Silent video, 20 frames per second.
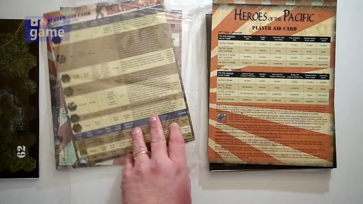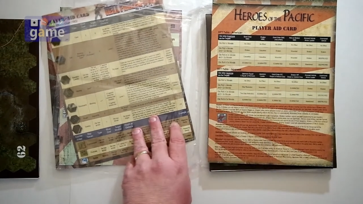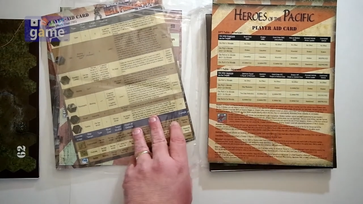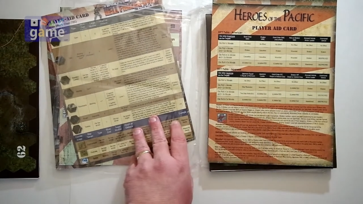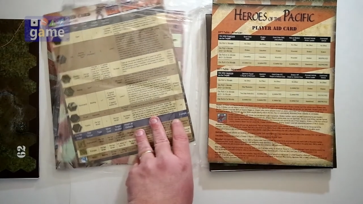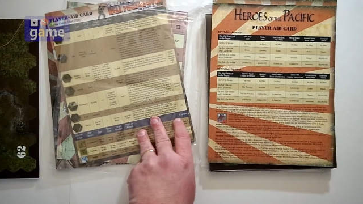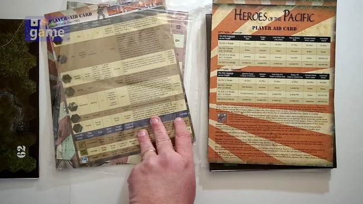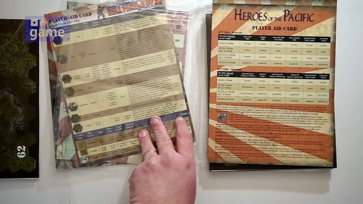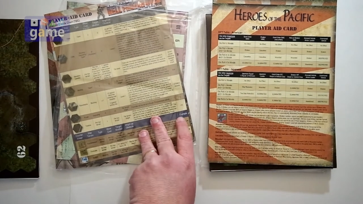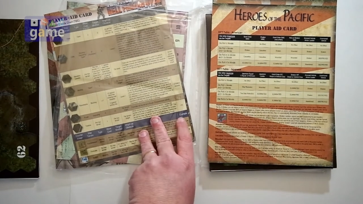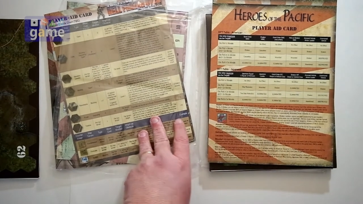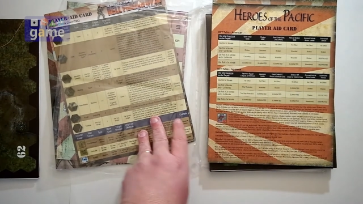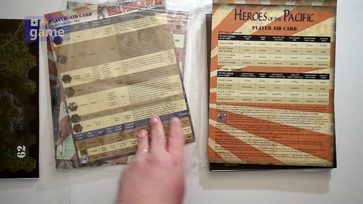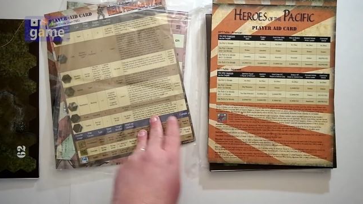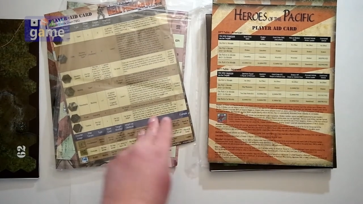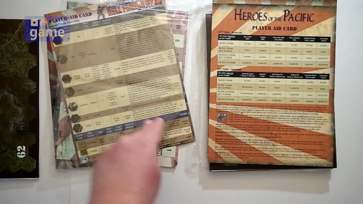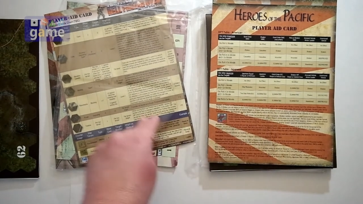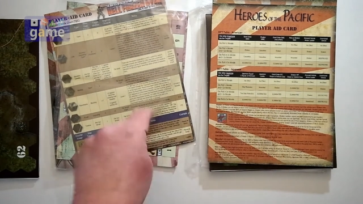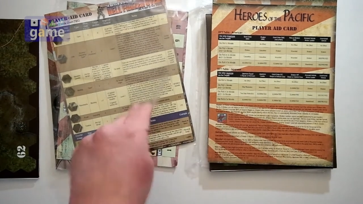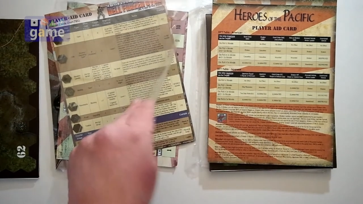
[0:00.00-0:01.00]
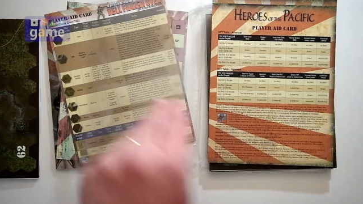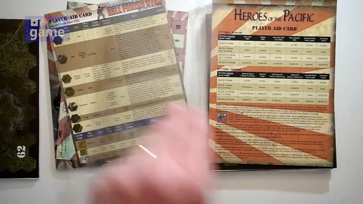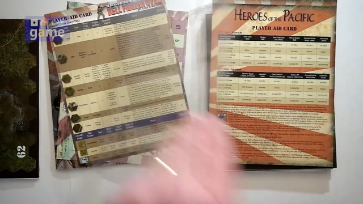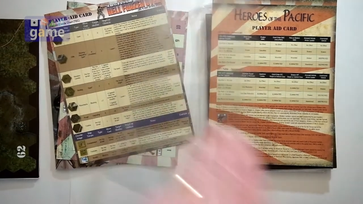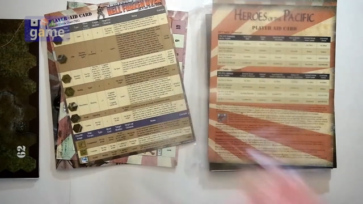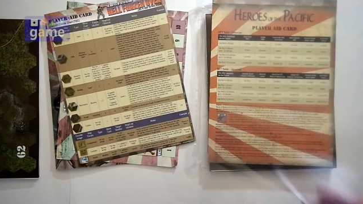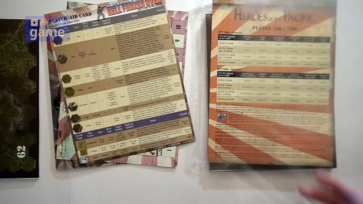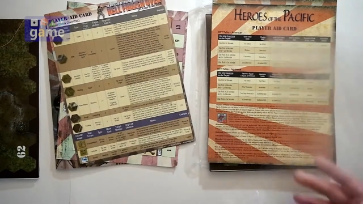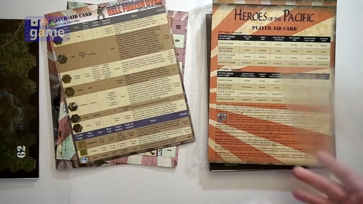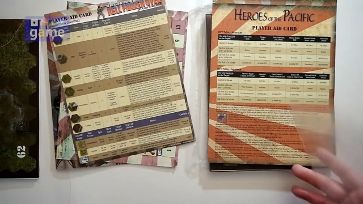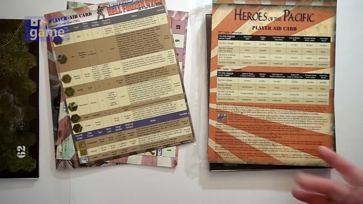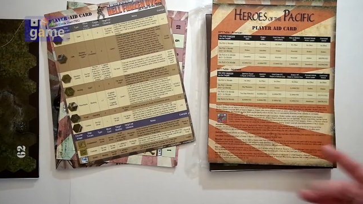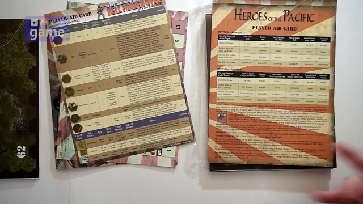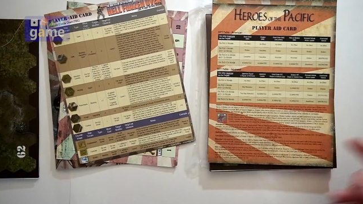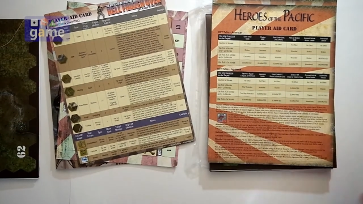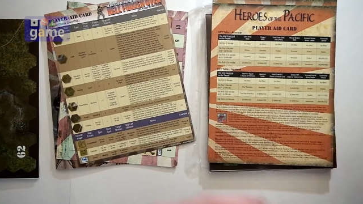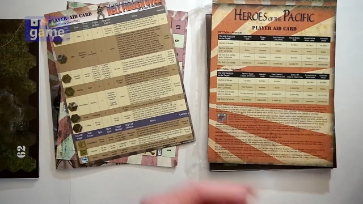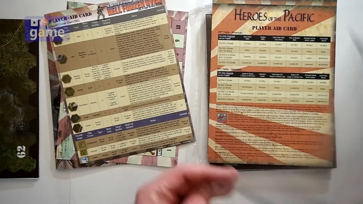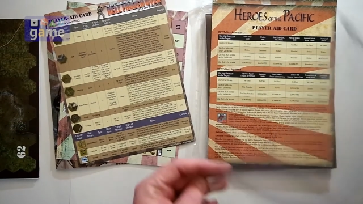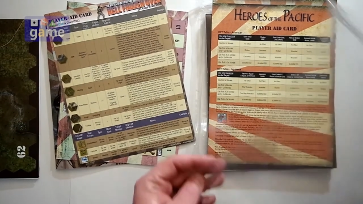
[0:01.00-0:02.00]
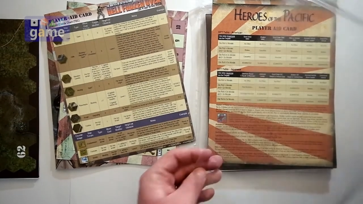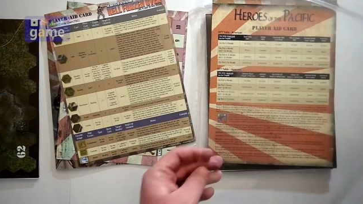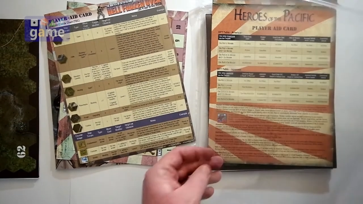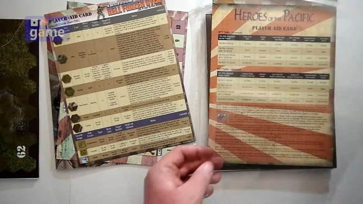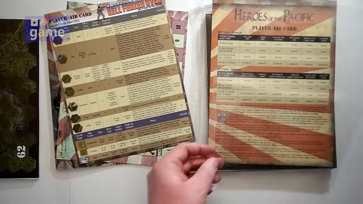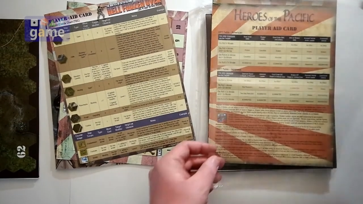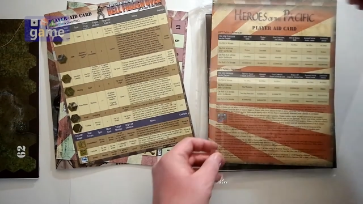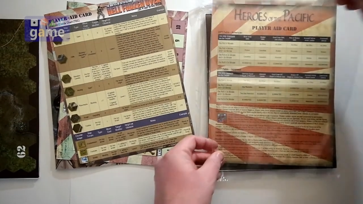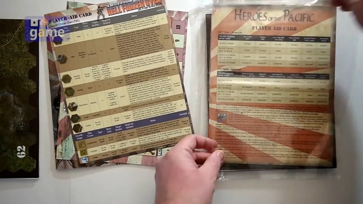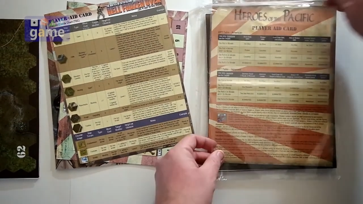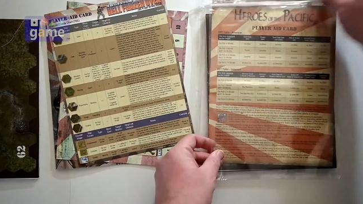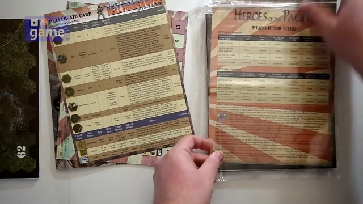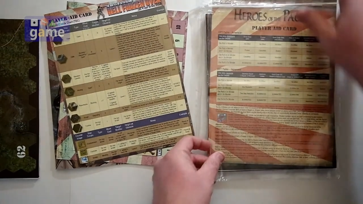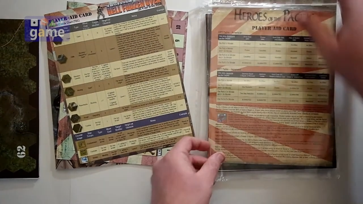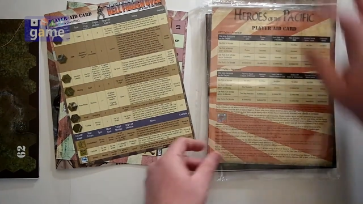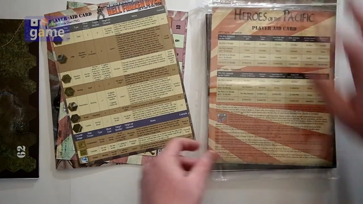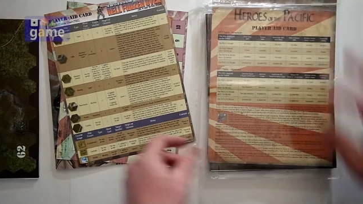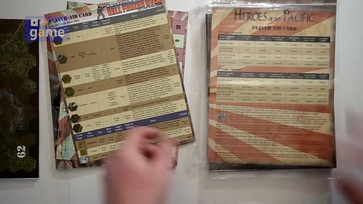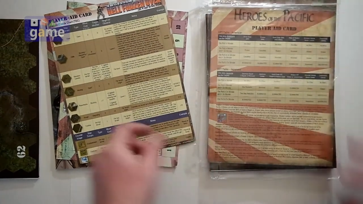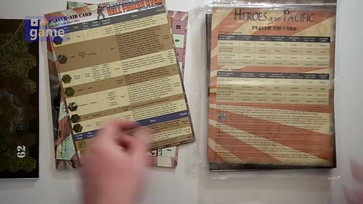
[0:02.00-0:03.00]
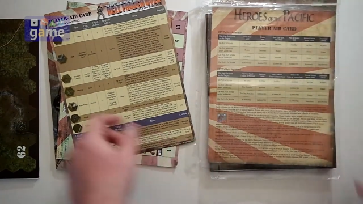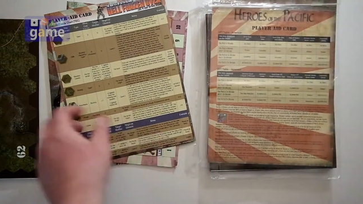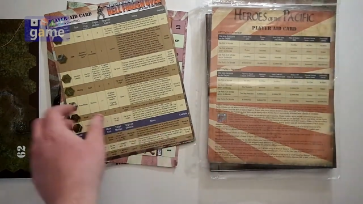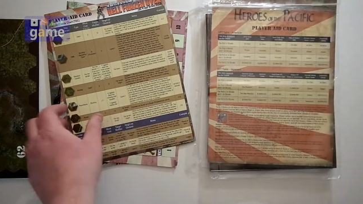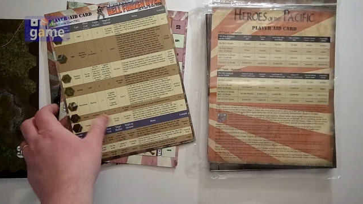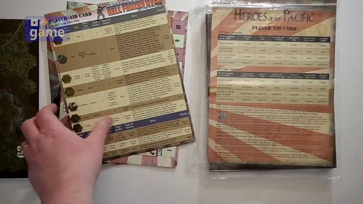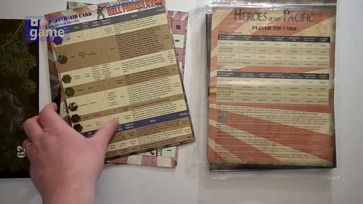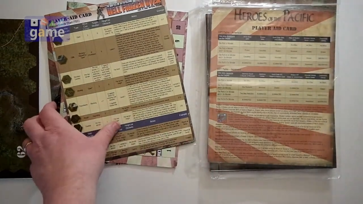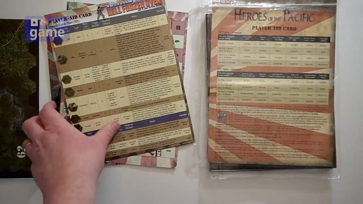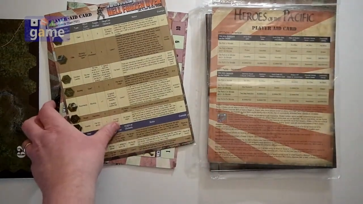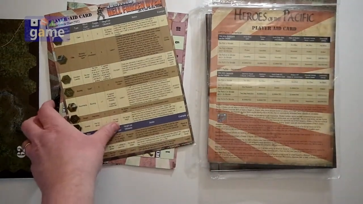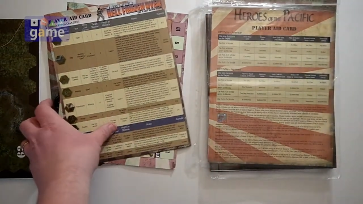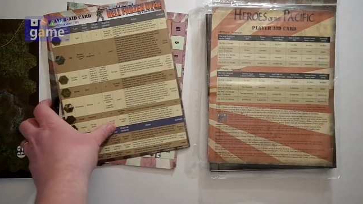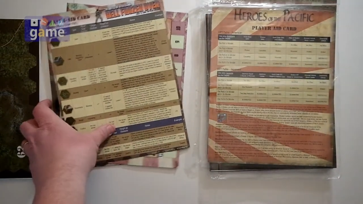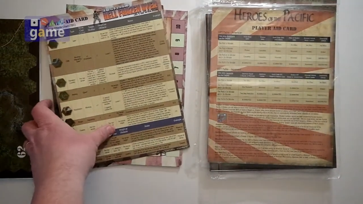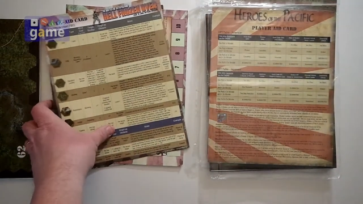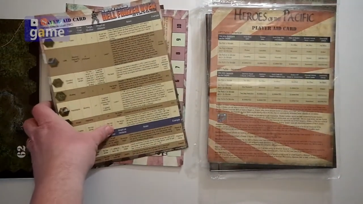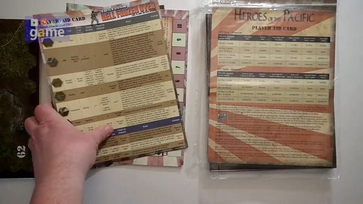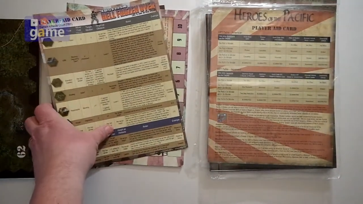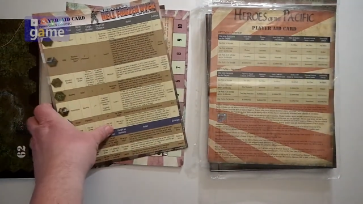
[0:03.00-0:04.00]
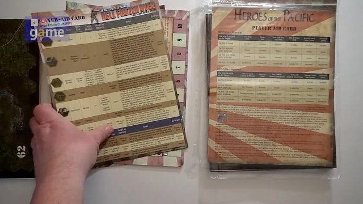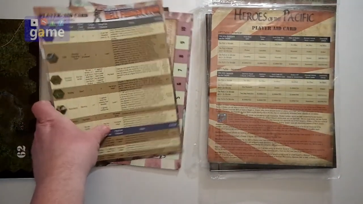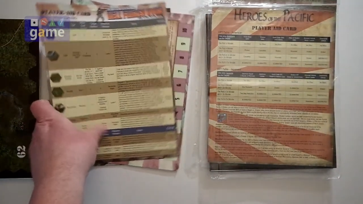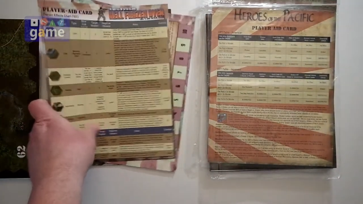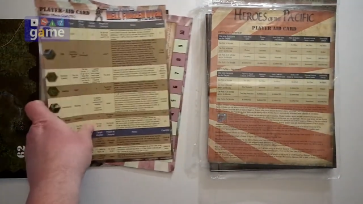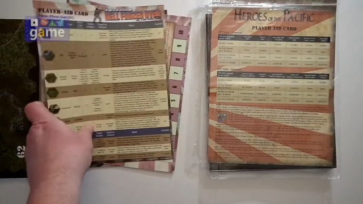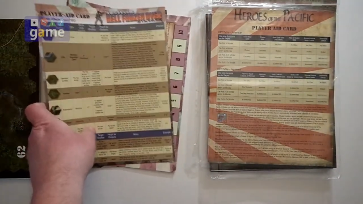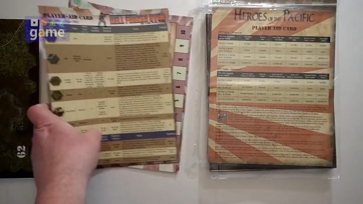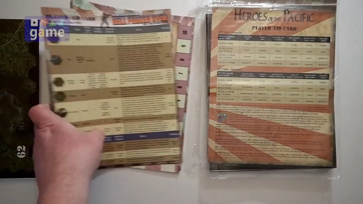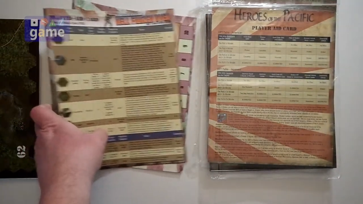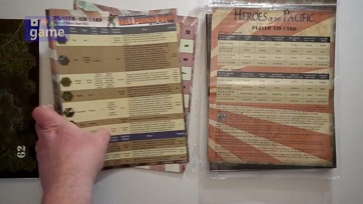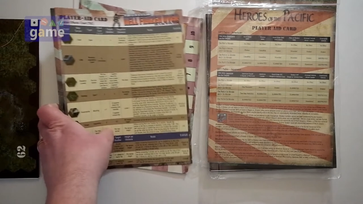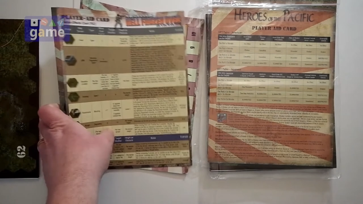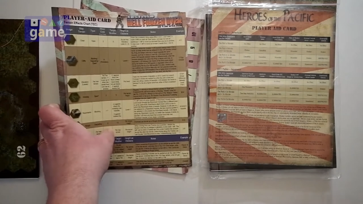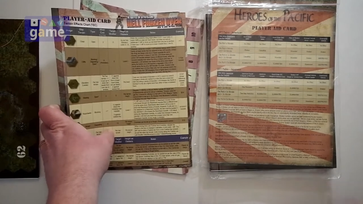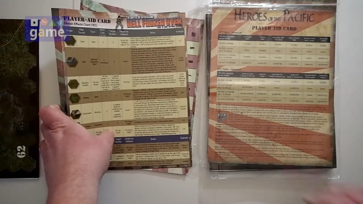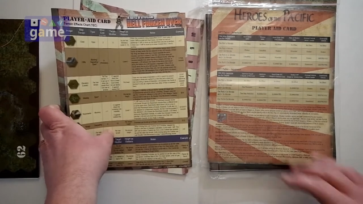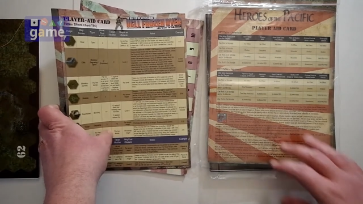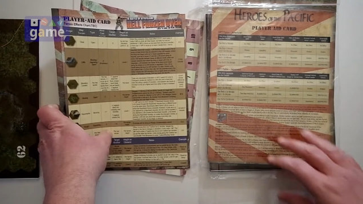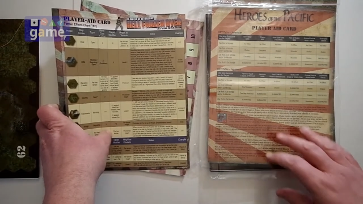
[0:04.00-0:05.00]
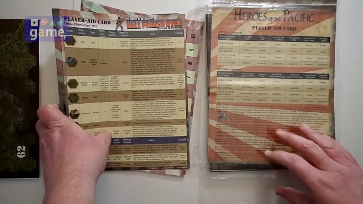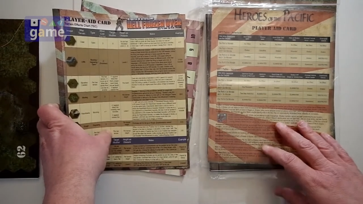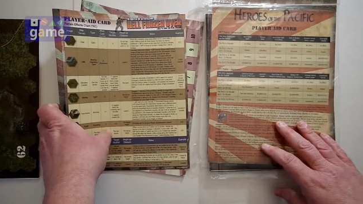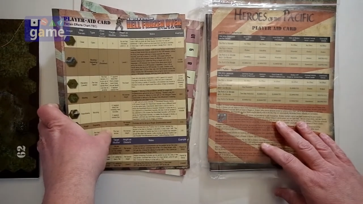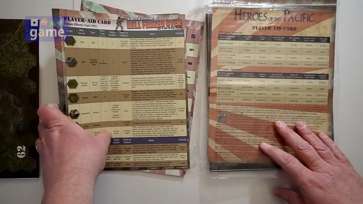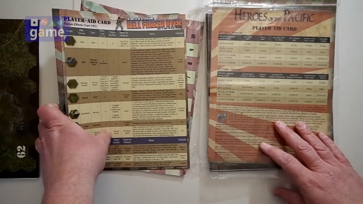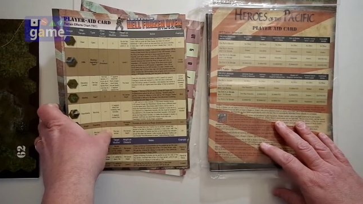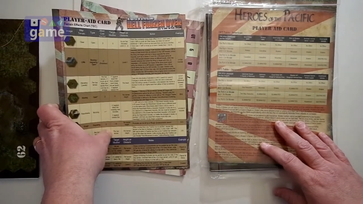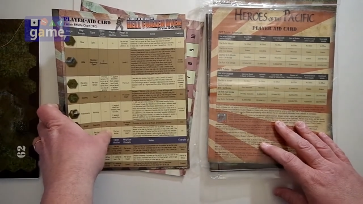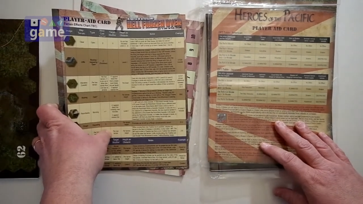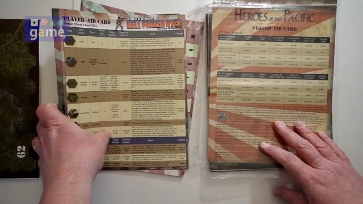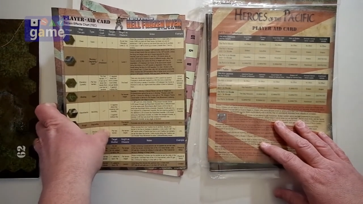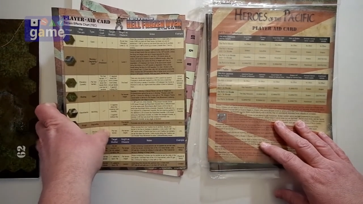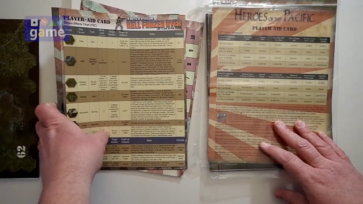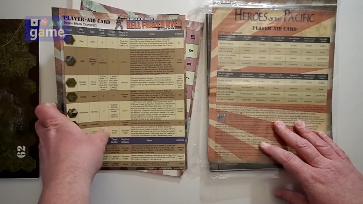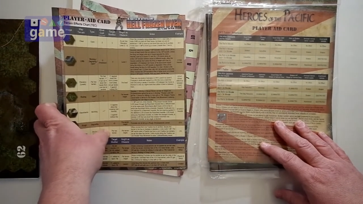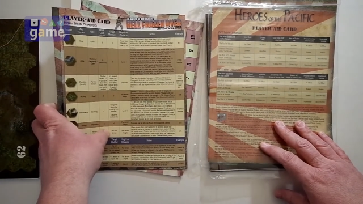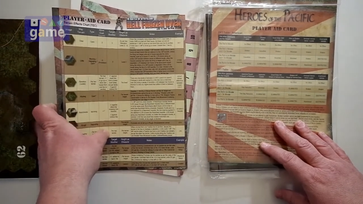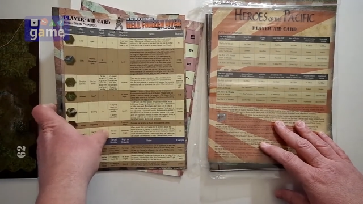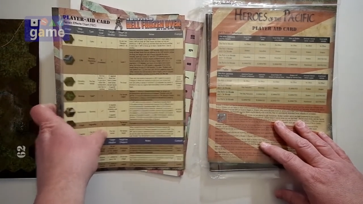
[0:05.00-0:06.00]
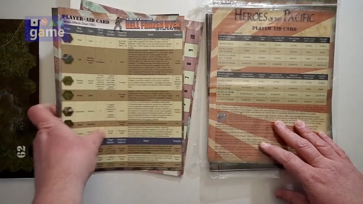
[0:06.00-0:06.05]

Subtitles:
Nobody's mouth can be seen.